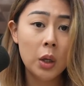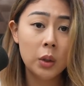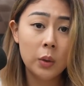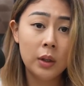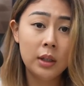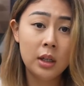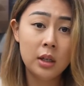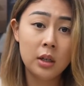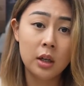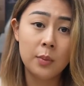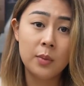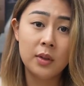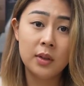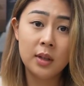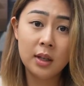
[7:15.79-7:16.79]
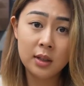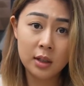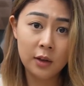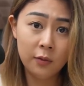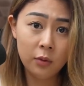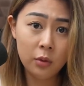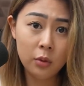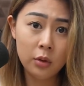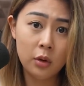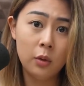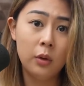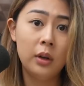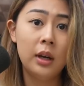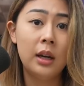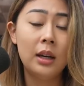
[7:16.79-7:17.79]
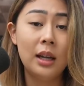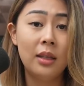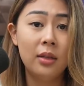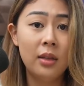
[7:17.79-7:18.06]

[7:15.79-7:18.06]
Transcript: 20 times 64, you get